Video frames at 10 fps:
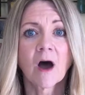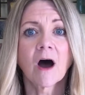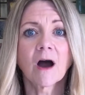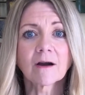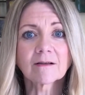
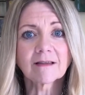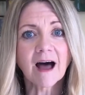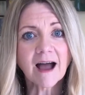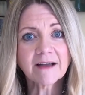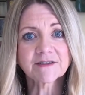Our
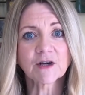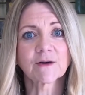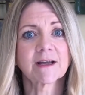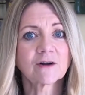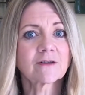lives are
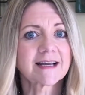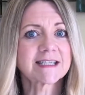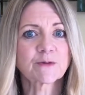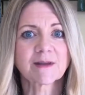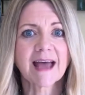
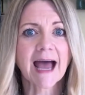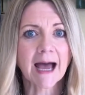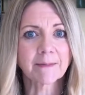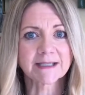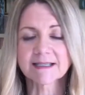interlaced with
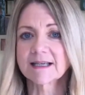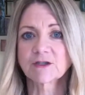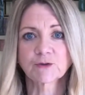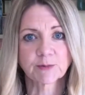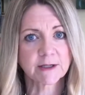habits that
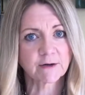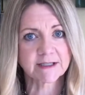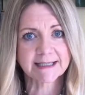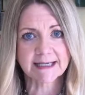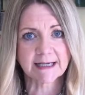trigger
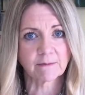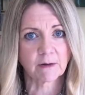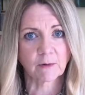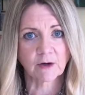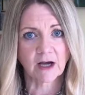us to eat when
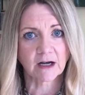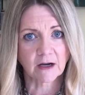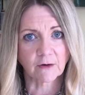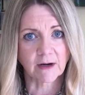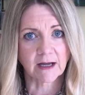we're not
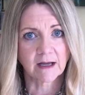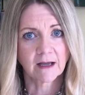hungry.